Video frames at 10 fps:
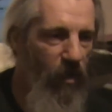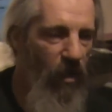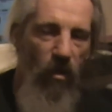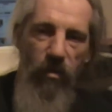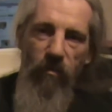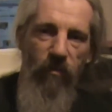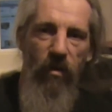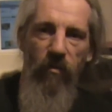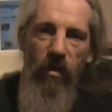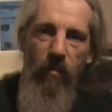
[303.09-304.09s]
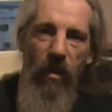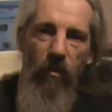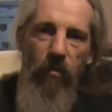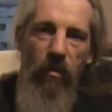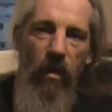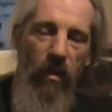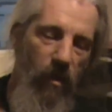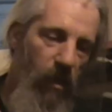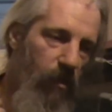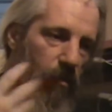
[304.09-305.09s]
a line so I've got your email, and
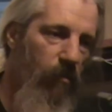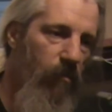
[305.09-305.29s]
then